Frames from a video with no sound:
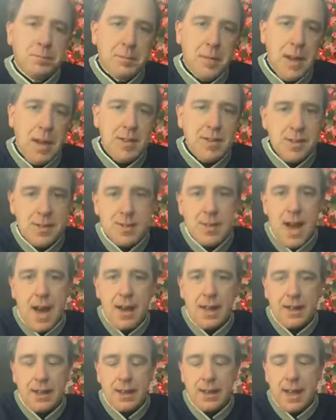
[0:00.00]
and this is
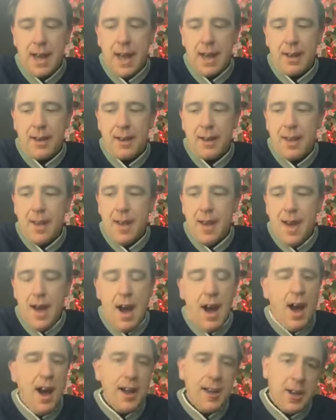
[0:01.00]
adding again.
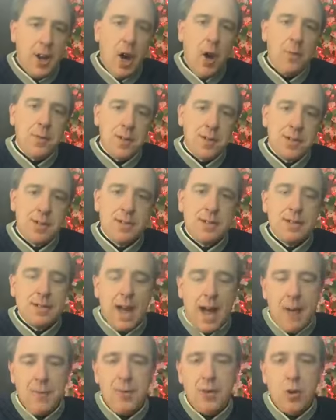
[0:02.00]
Uh, you know, this is the
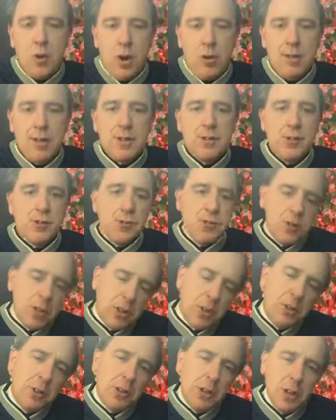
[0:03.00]
time for nor'easters. A
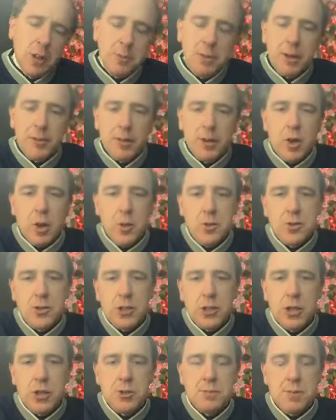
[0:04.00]
little bit of a
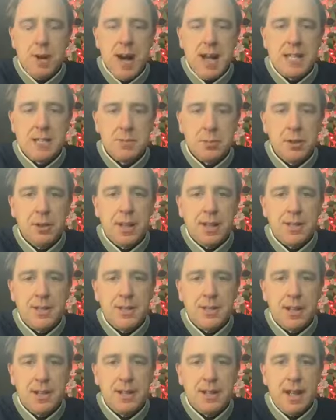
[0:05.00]
coastal low is possible next
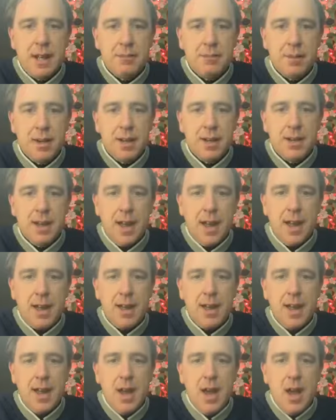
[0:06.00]
Sunday. Monday,
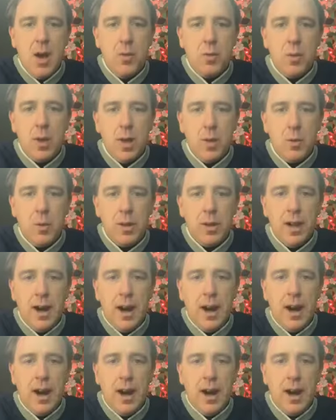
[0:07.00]
we will
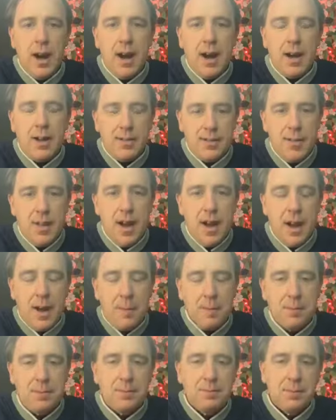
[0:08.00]
uh, um,